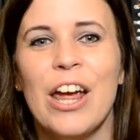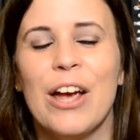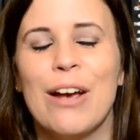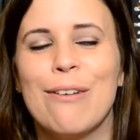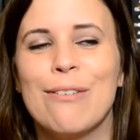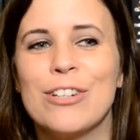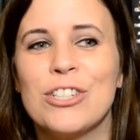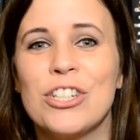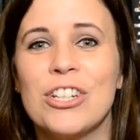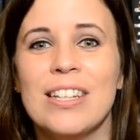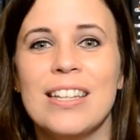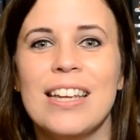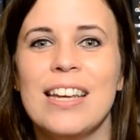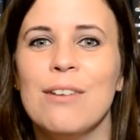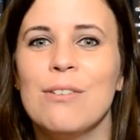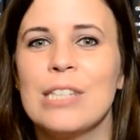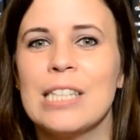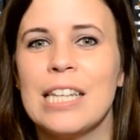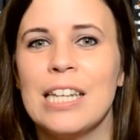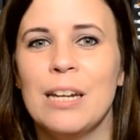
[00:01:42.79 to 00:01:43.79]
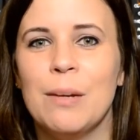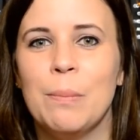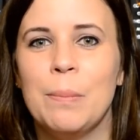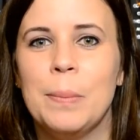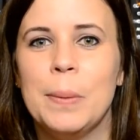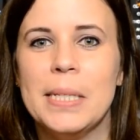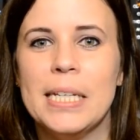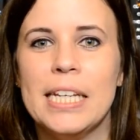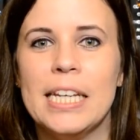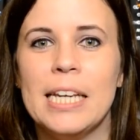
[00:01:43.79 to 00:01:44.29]
Originally it was gonna
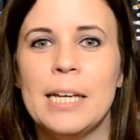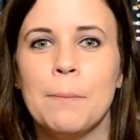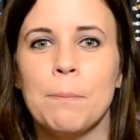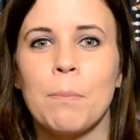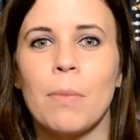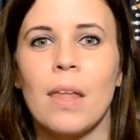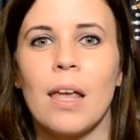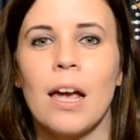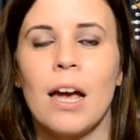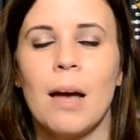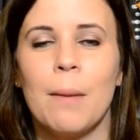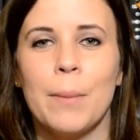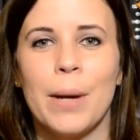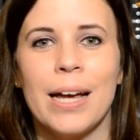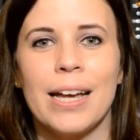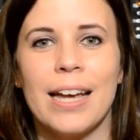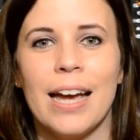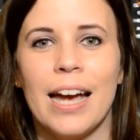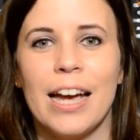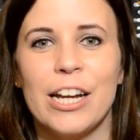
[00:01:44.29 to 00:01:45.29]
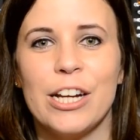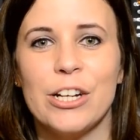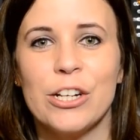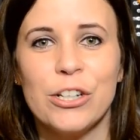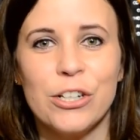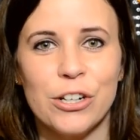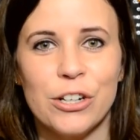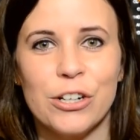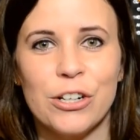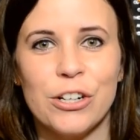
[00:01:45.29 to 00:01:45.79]
be um, a guy and a
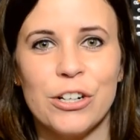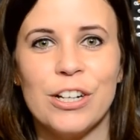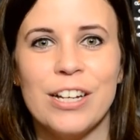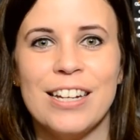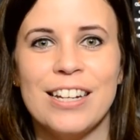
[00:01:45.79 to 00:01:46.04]
girl,